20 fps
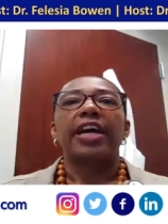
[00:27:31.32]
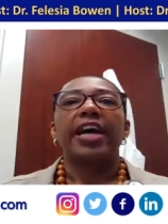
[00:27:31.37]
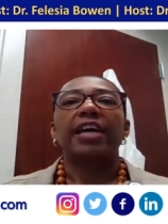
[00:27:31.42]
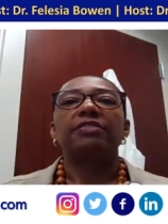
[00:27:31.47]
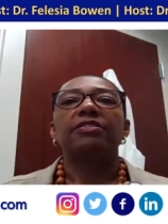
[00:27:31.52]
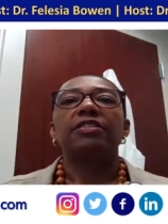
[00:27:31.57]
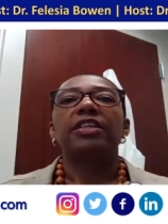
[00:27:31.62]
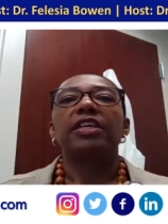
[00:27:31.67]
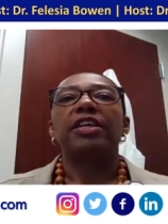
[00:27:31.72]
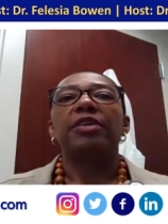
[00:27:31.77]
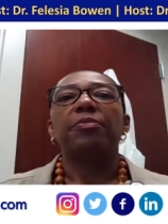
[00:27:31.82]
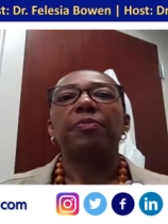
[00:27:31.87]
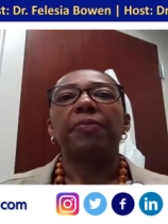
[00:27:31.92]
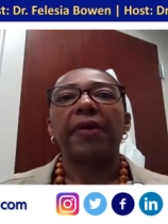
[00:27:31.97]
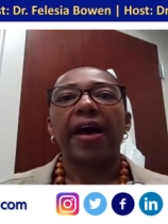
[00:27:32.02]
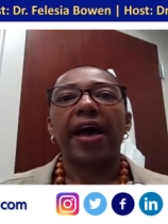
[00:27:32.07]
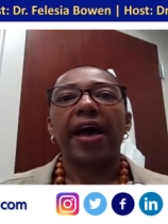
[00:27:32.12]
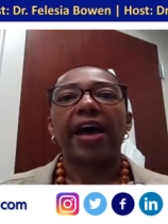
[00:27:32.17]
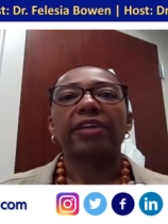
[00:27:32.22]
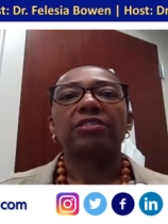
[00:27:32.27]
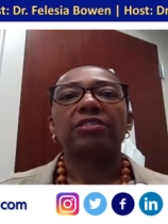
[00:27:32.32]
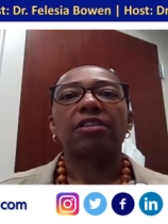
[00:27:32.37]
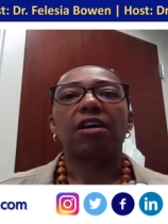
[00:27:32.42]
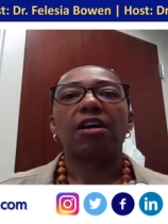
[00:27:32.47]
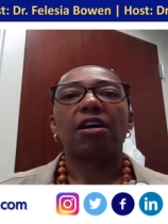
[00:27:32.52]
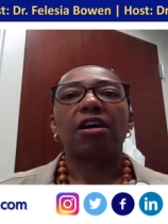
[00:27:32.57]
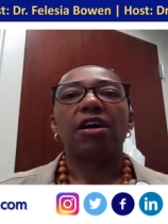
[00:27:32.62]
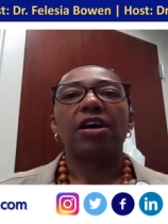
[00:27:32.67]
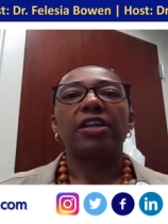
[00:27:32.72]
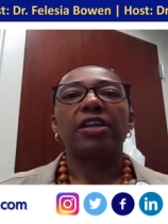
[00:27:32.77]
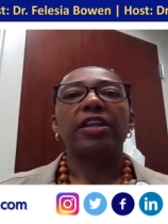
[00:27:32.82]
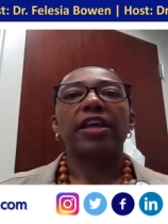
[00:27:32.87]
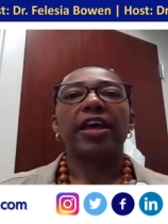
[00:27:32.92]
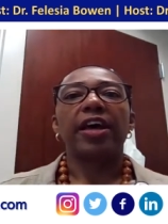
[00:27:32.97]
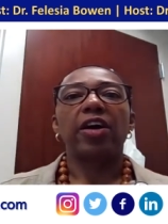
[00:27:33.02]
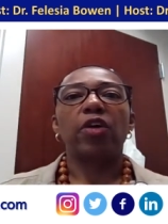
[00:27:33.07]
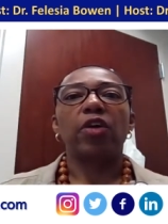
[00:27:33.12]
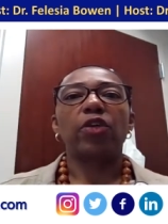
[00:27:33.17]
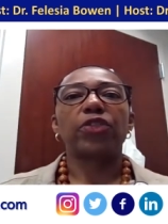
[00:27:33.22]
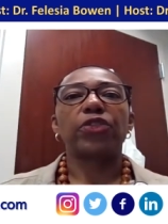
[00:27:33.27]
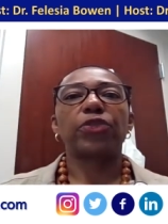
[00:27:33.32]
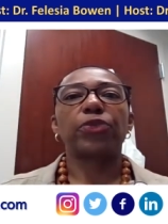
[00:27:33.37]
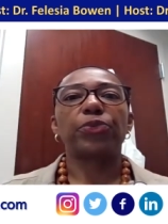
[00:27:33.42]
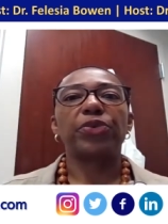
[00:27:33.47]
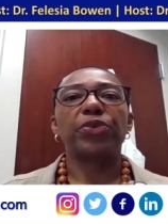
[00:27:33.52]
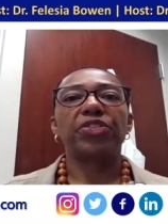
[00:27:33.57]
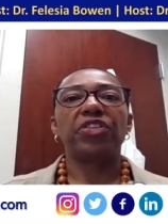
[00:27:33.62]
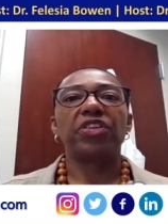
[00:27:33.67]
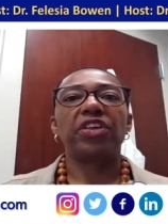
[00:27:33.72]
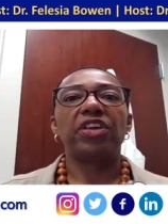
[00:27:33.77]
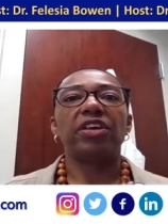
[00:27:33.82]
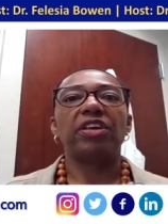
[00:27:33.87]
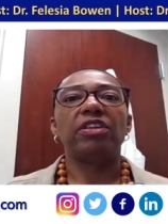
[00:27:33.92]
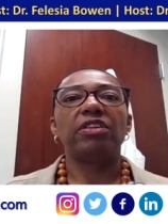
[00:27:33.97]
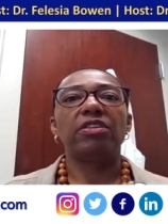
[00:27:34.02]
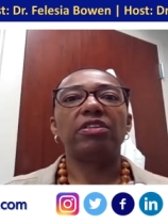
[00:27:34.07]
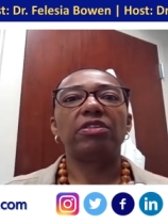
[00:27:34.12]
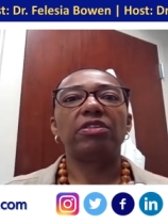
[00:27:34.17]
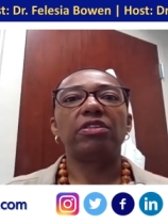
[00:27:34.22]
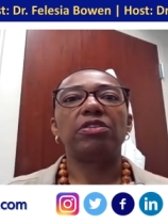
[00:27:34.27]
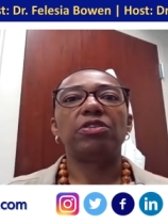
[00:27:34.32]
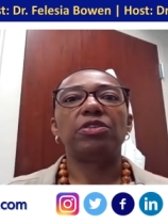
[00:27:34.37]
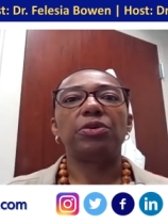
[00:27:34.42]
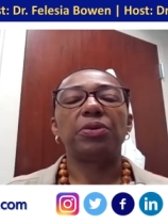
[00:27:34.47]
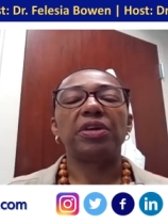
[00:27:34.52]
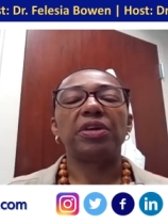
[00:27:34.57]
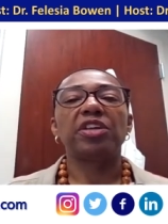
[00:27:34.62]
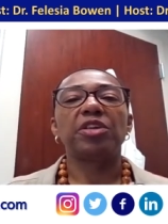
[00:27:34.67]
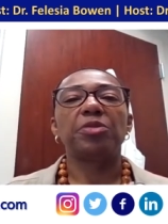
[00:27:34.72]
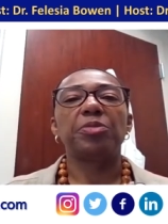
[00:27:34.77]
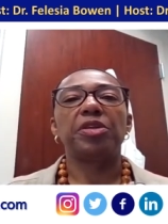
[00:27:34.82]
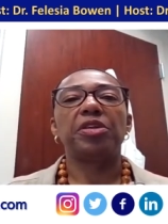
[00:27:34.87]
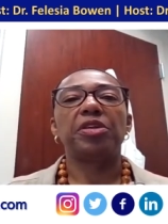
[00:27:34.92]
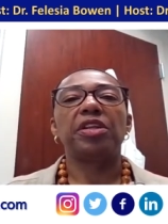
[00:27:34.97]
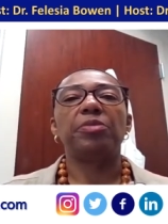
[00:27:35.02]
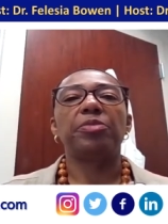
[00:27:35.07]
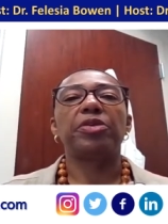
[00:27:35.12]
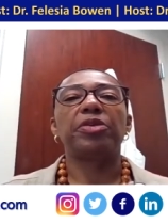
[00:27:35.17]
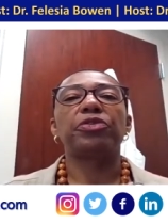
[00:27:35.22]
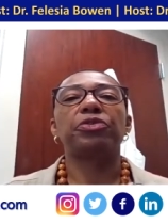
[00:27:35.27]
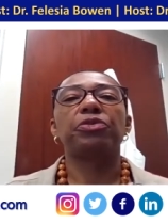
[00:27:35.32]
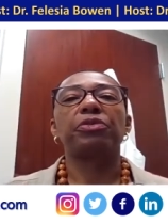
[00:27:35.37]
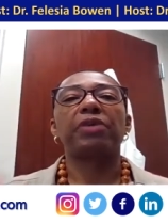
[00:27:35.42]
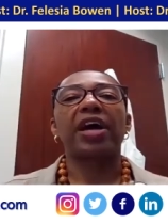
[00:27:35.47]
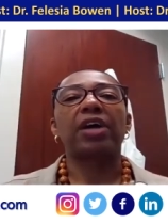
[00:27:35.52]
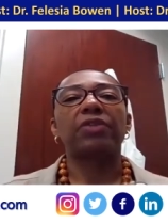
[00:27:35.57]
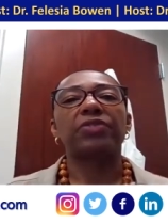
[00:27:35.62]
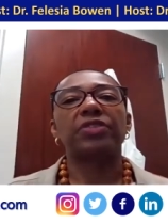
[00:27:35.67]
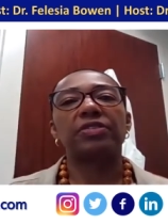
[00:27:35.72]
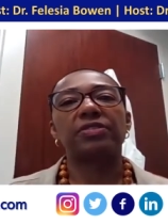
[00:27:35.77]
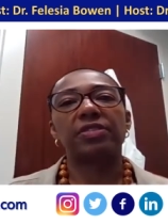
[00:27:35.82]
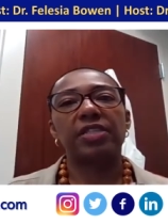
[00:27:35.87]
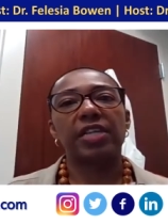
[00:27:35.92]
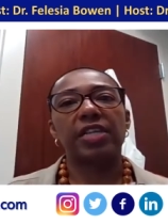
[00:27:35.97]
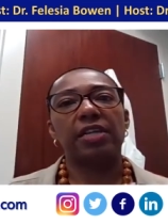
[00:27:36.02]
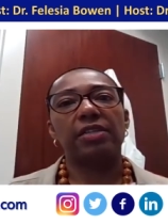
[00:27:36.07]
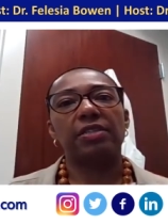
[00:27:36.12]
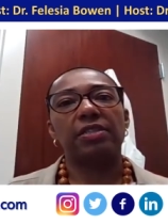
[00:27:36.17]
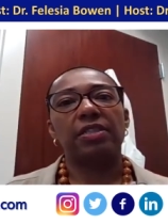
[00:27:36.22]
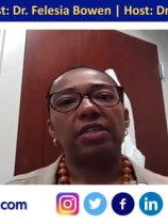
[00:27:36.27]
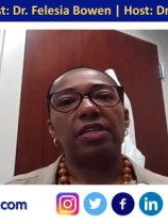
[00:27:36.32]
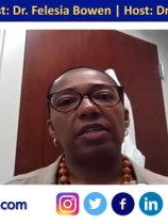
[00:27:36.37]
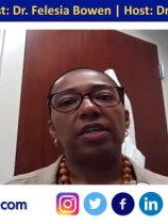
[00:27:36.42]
has an impact on health within the Newark community, but throughout the state.